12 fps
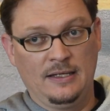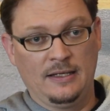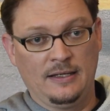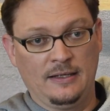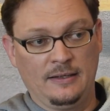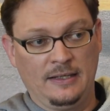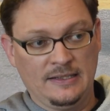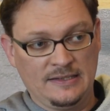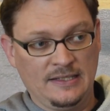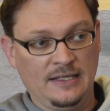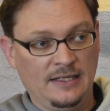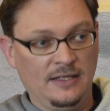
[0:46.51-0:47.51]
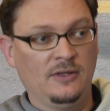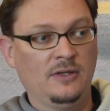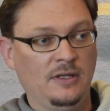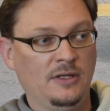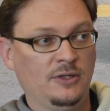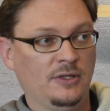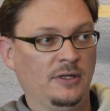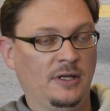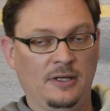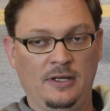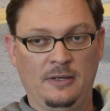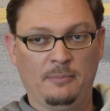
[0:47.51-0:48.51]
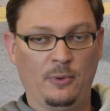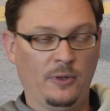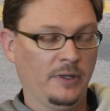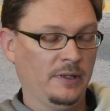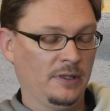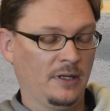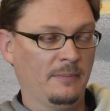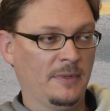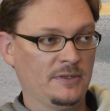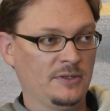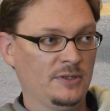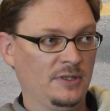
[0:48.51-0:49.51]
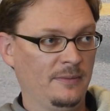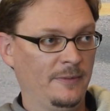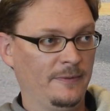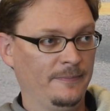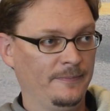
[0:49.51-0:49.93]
get sent into the engine and burned in the combustion chamber.